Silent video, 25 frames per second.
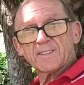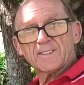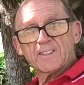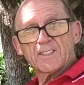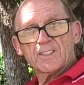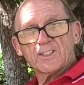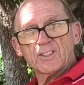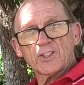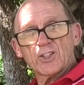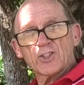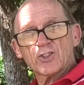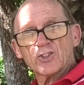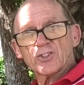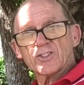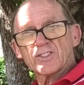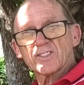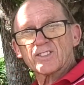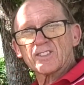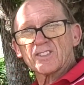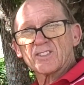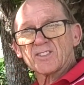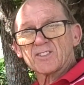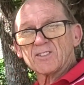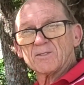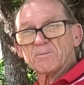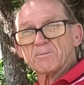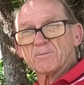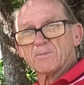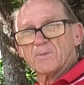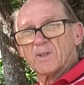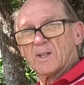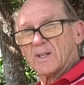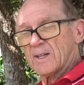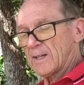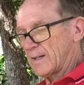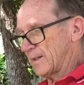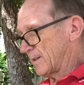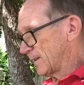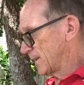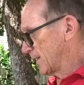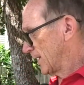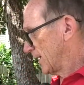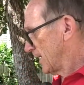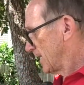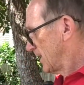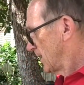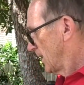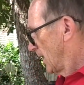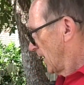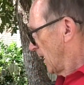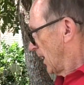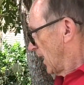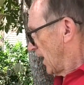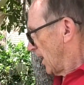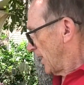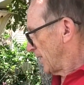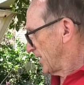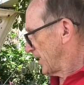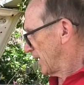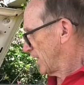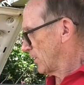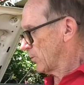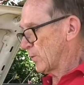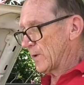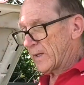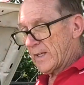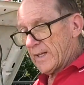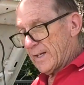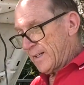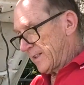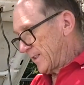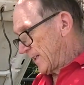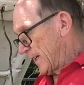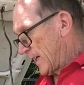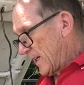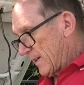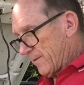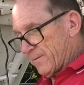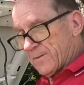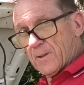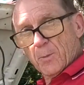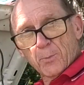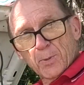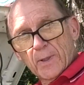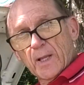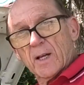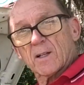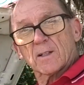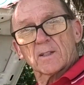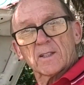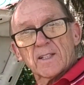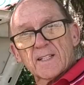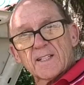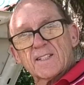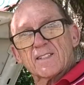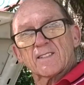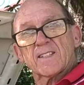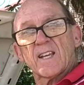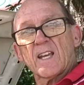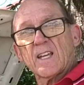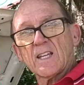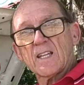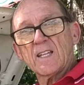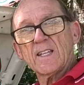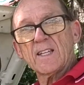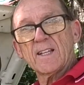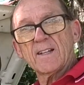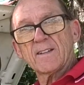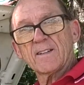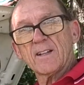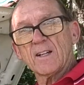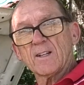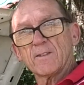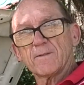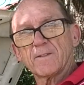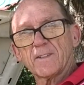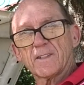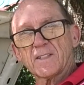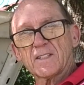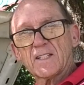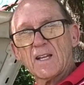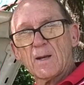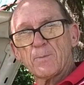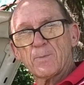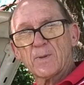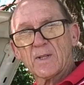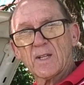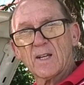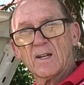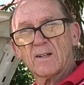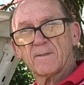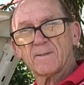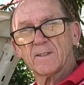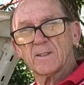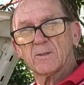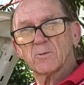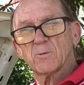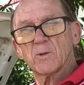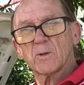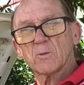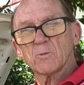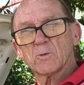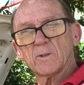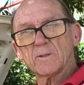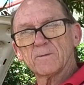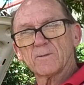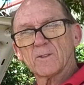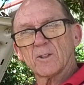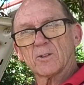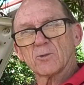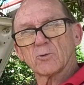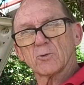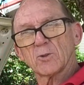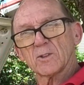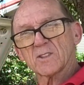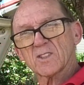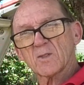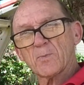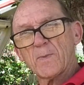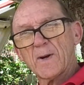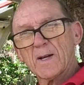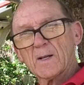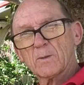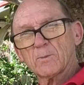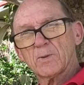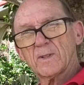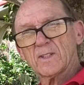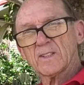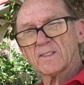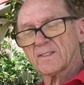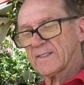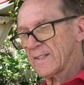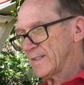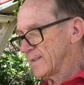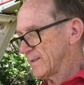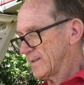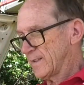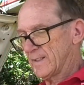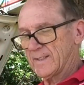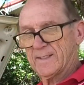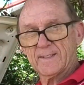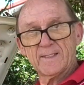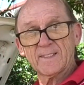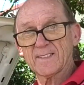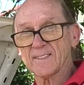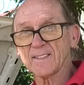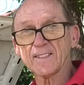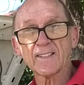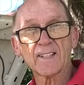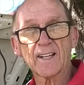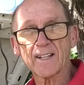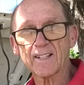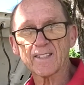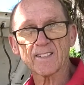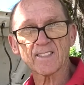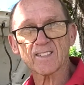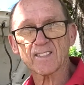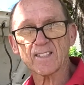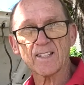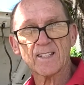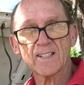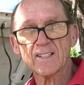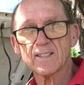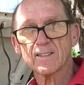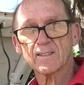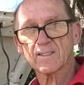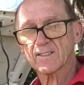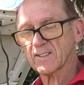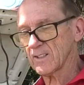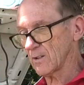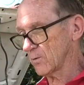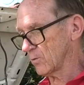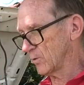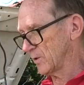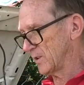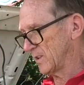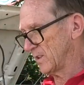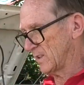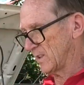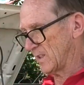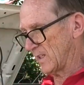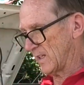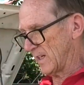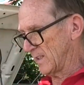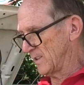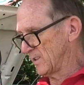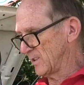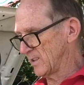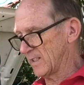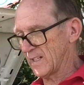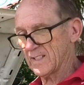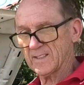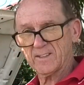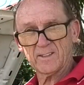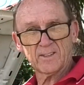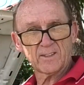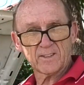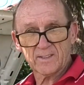the ignition system. Okay, I know we're going to have the plug leads hanging out over the tappet cover when we've got all the spark plugs out. It isn't going to start, so you're